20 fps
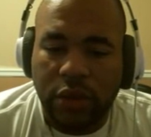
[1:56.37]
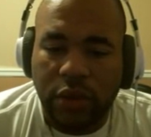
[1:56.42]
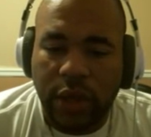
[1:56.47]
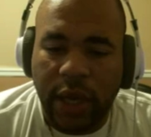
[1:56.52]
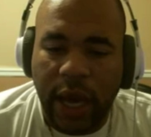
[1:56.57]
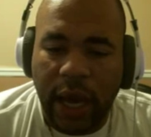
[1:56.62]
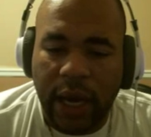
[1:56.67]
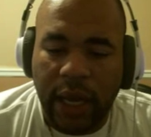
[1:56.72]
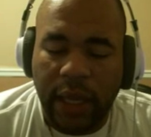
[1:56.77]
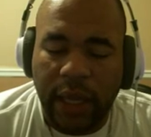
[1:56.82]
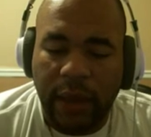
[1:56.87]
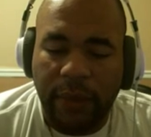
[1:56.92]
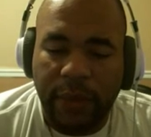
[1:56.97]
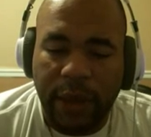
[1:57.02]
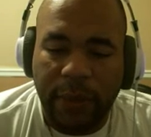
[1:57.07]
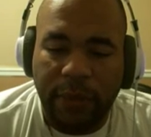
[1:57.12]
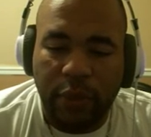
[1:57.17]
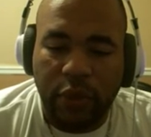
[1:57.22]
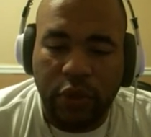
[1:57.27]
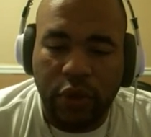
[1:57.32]
to kind of
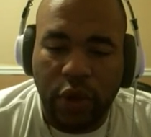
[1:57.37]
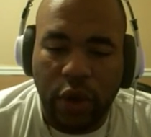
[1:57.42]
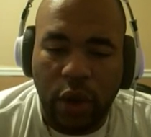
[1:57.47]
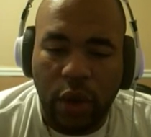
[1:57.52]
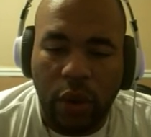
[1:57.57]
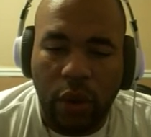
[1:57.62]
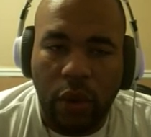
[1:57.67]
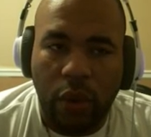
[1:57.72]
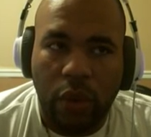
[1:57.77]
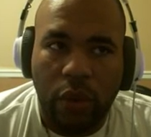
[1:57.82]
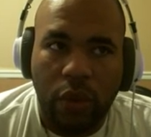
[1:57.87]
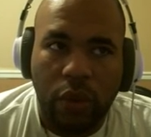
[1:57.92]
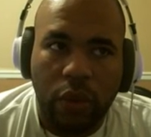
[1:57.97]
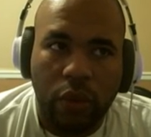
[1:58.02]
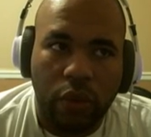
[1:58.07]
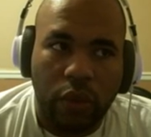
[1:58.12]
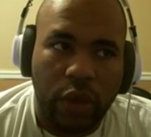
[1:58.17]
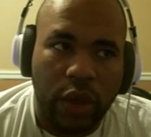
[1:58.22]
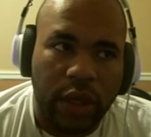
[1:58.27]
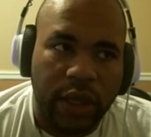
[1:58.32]
let people
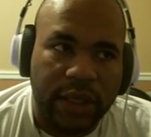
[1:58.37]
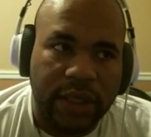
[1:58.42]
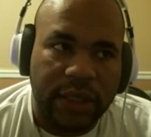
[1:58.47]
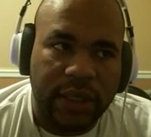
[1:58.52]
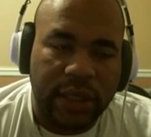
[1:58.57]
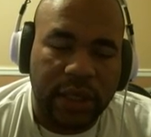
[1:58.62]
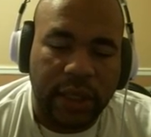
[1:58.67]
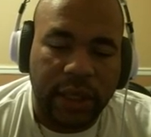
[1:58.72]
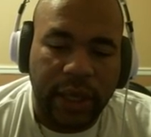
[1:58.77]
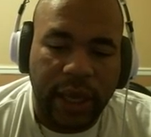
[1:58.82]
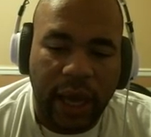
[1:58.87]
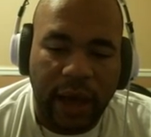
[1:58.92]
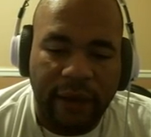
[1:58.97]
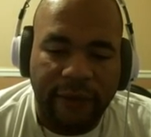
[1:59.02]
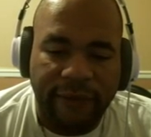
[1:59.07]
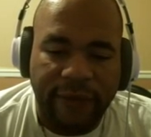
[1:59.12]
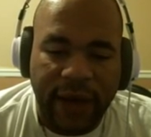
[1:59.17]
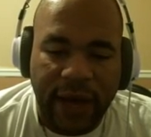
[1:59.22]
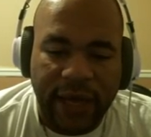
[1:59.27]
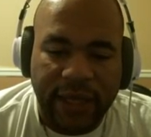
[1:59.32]
know
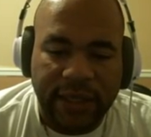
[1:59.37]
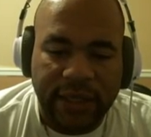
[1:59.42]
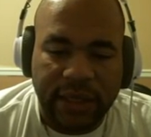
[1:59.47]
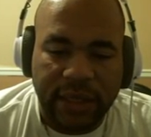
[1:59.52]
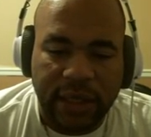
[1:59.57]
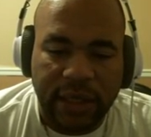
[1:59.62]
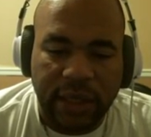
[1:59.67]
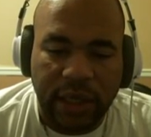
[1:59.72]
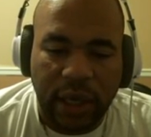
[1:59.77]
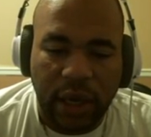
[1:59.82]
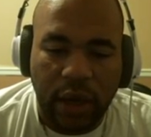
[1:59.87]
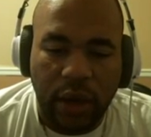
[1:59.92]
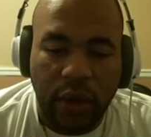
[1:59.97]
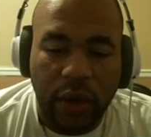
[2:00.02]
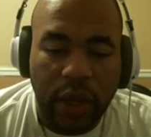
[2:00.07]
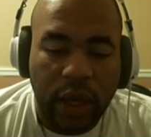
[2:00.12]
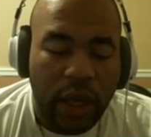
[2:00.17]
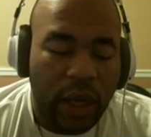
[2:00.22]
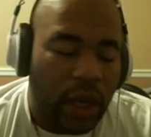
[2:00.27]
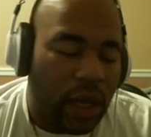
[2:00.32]
realistically how fast it can
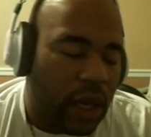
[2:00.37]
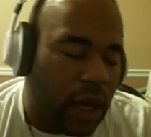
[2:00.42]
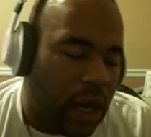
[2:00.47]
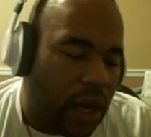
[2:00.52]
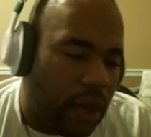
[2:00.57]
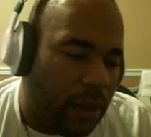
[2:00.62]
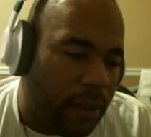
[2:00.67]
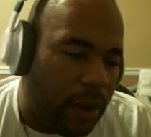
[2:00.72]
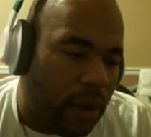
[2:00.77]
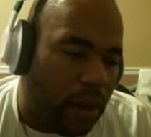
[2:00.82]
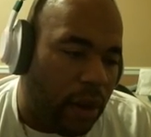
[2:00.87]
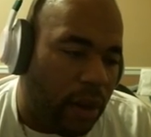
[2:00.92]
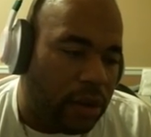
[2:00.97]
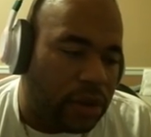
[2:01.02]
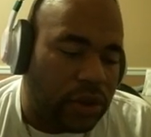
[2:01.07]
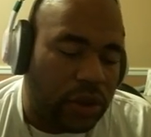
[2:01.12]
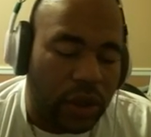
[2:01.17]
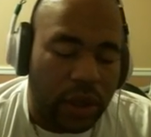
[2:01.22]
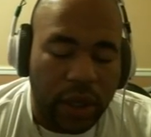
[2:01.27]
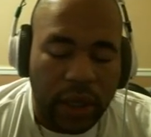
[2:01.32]
go. I'm
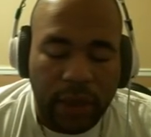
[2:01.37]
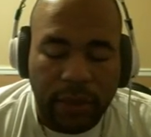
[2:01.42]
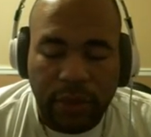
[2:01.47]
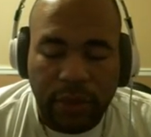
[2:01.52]
also